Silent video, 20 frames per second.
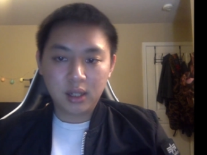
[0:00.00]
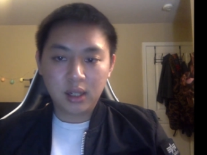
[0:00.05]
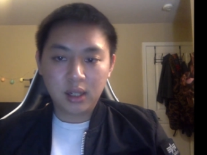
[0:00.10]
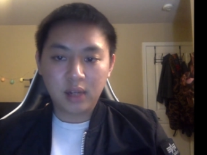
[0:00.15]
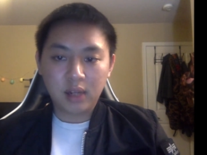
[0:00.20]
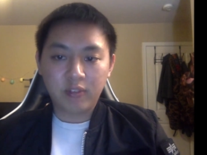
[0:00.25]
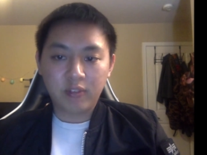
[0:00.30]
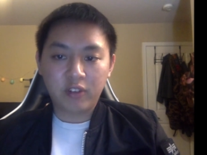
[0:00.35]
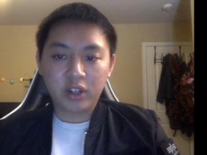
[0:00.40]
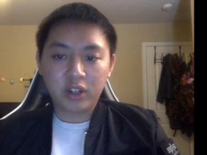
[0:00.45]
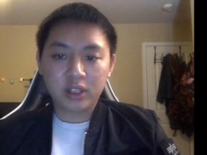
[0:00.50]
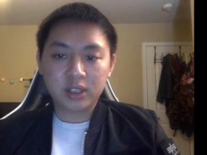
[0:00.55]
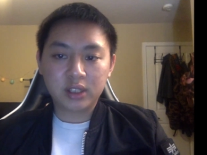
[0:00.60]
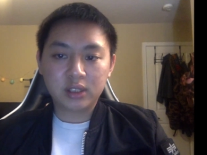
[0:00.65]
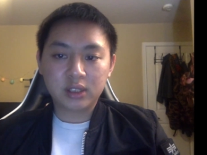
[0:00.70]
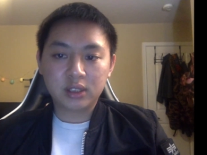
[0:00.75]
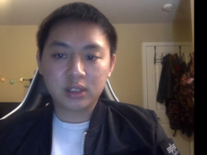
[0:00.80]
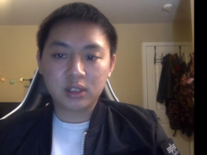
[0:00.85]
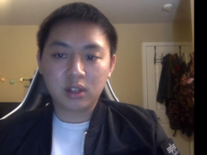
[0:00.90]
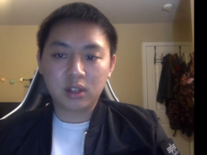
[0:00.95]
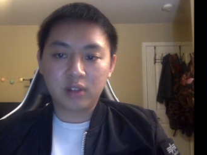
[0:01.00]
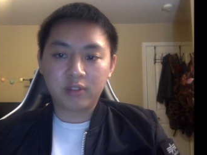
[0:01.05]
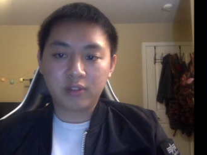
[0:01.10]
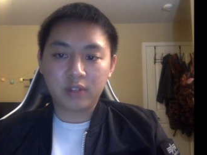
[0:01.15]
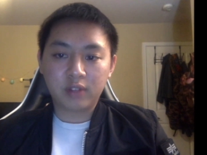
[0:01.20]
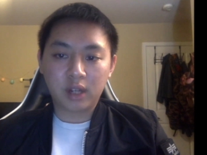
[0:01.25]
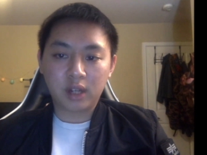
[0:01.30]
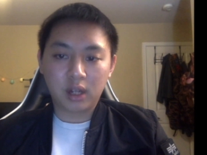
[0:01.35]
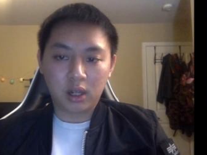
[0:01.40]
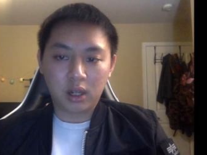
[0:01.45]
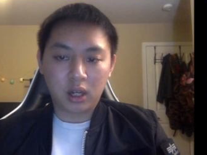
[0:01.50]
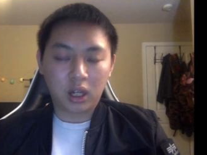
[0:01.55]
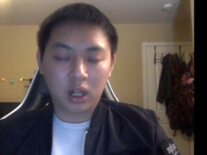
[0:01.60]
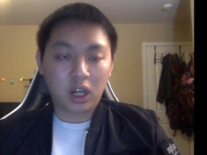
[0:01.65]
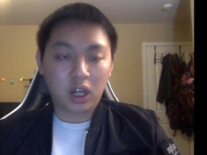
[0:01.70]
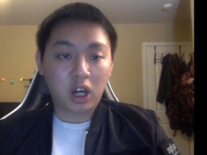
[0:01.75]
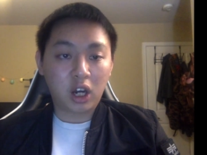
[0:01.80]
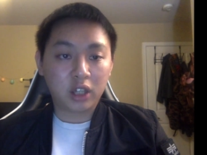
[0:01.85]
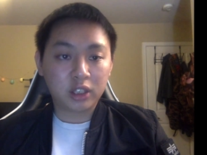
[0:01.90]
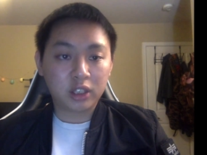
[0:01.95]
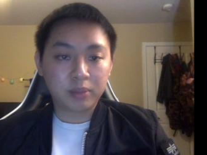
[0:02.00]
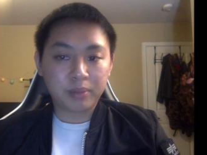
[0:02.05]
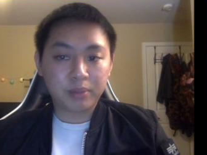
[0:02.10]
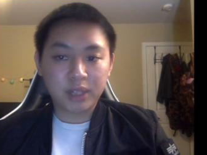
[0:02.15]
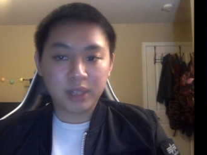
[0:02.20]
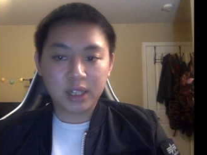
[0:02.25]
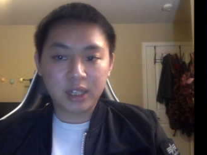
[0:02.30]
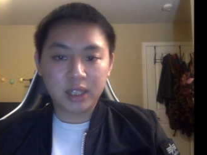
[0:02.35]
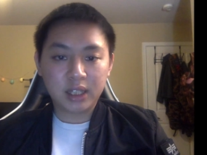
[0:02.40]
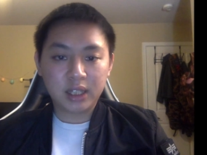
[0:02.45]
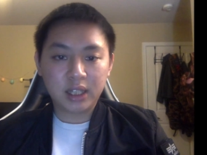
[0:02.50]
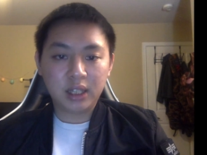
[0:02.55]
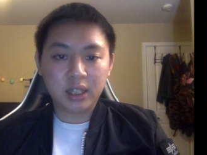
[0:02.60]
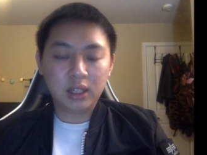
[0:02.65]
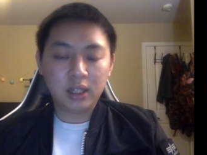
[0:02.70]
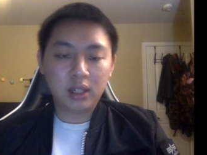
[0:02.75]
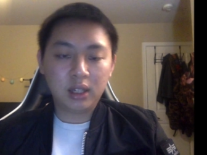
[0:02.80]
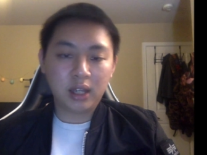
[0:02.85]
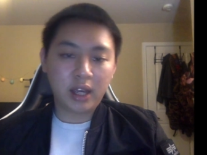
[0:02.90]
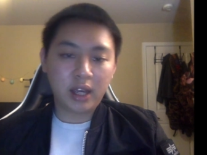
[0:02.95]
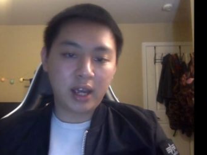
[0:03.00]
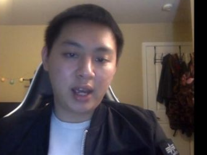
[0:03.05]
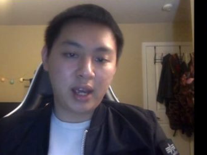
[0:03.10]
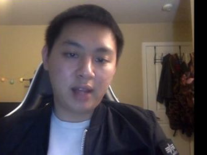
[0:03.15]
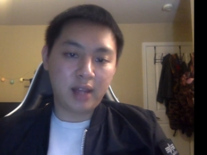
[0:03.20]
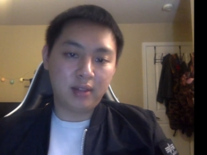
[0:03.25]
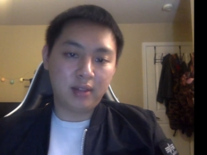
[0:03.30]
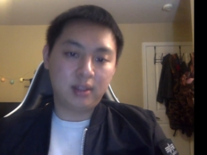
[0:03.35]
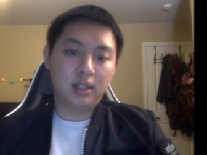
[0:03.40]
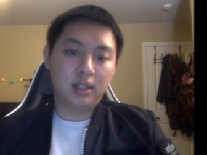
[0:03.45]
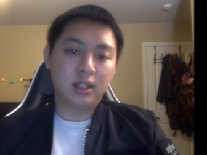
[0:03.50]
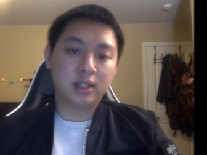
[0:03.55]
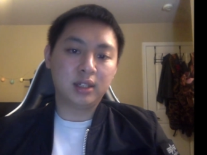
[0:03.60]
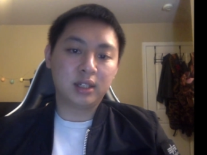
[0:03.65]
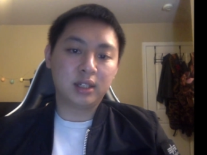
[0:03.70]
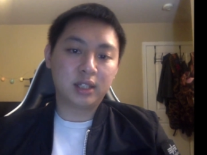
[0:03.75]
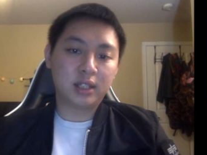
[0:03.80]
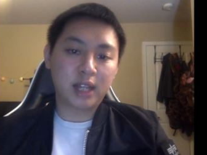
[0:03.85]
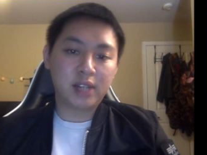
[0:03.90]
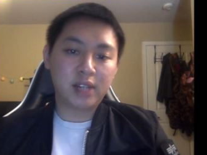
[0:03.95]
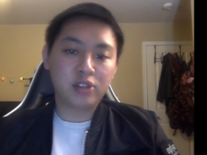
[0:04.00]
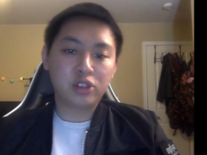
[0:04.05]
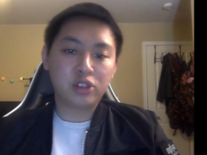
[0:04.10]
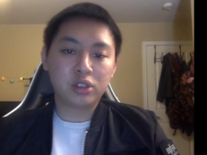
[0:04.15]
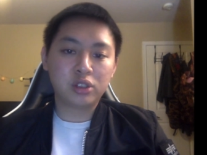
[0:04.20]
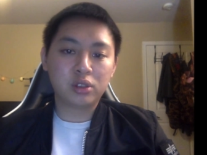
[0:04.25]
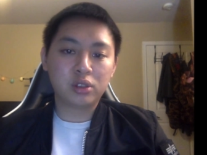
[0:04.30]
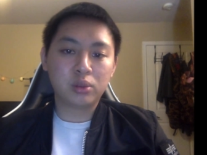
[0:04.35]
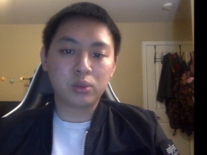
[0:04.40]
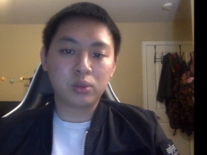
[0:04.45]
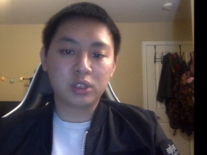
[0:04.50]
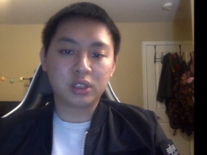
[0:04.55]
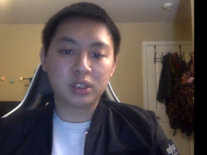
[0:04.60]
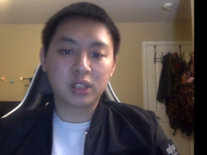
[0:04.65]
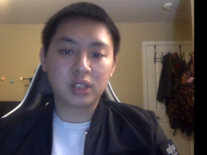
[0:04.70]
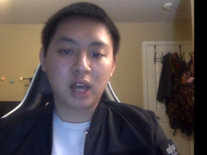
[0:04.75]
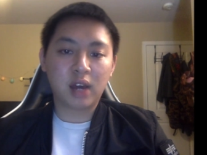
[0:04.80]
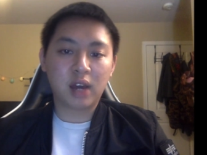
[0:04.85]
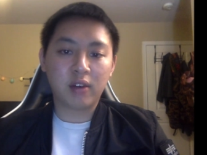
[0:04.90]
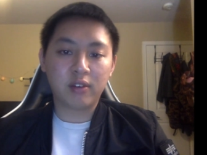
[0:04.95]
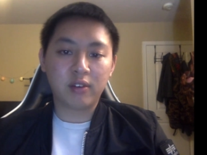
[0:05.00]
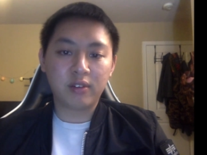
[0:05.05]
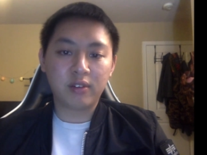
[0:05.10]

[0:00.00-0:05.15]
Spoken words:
avoidance of accountability, and inattention to result.